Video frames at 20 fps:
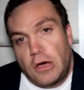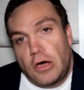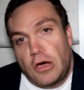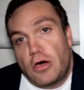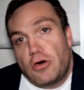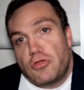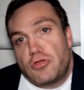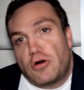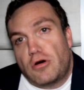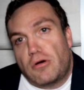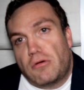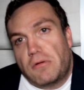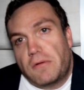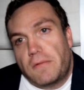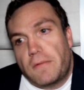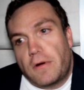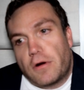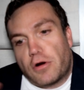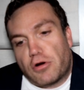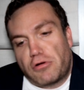So,
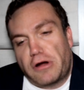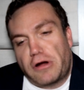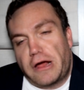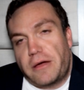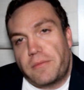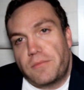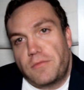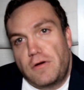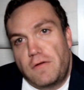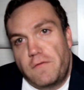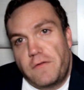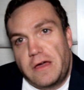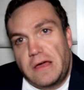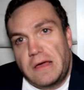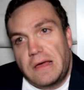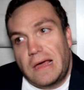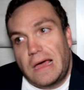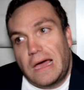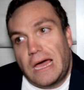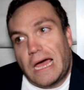great movie.
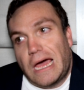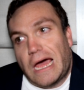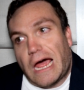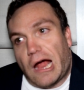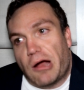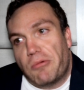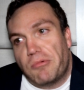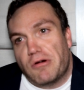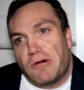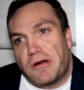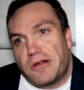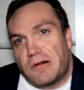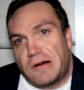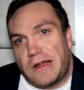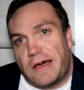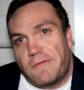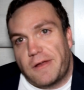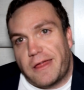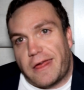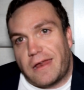I really don't
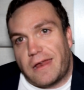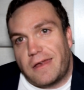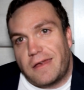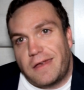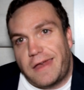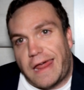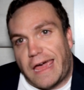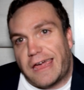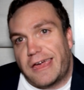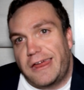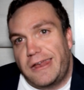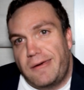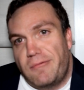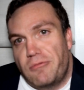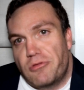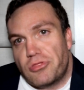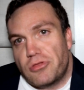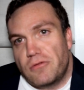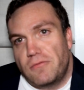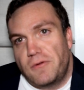have any
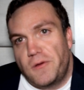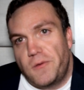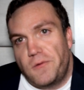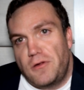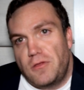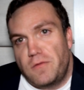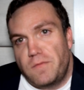negatives with this